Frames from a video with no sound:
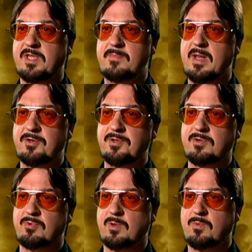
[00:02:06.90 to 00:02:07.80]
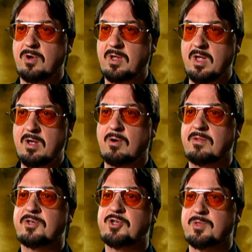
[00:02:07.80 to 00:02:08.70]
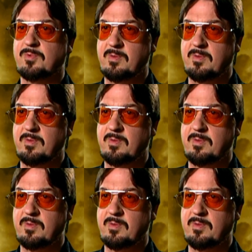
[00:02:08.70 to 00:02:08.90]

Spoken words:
Is that melody really working, or the just